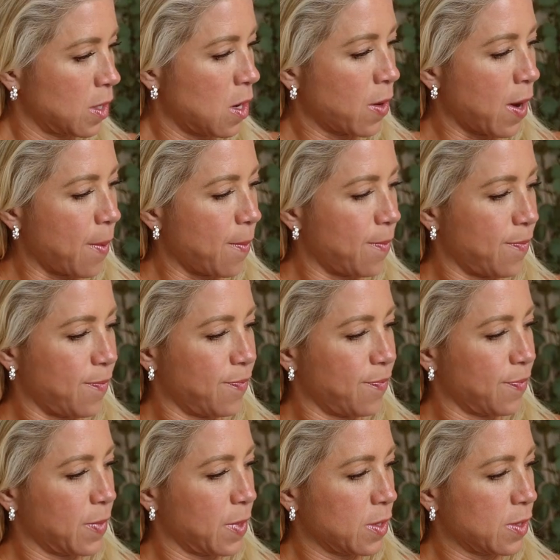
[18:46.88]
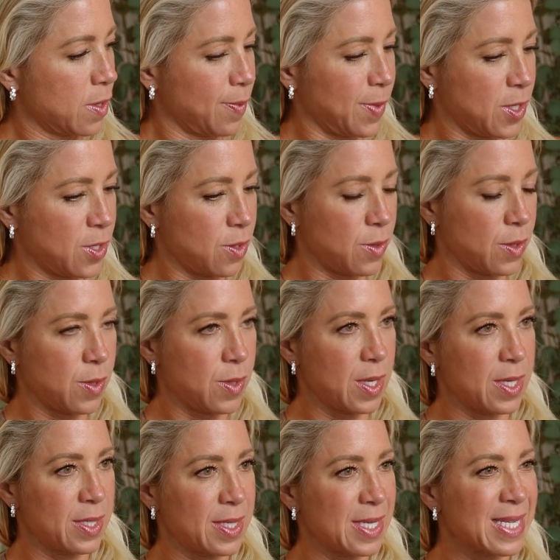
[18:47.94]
Okay. So let me show you this.